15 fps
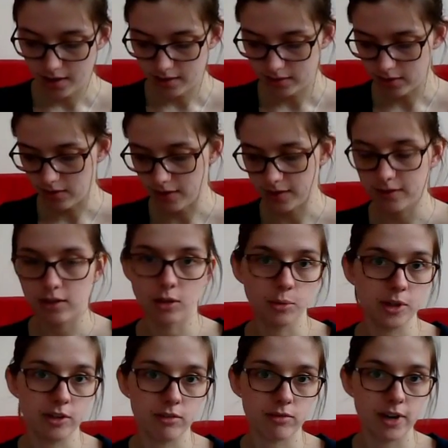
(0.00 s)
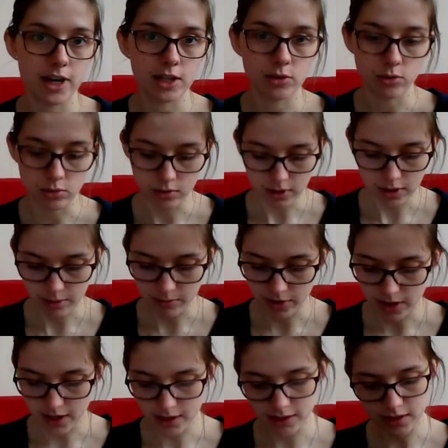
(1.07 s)
So this is going to be really cool. I'm
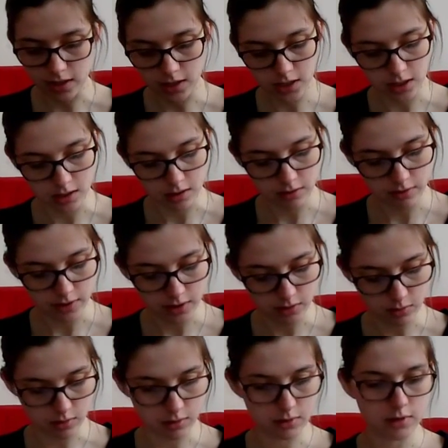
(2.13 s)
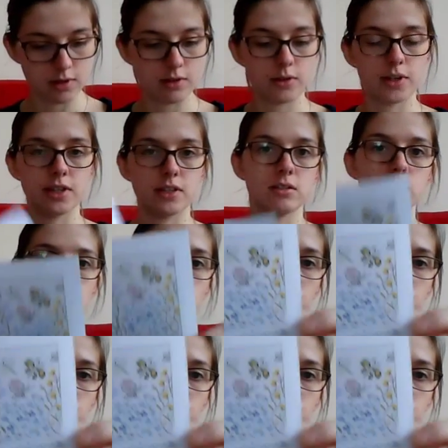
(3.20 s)
really excited for this one. Oh, here's some more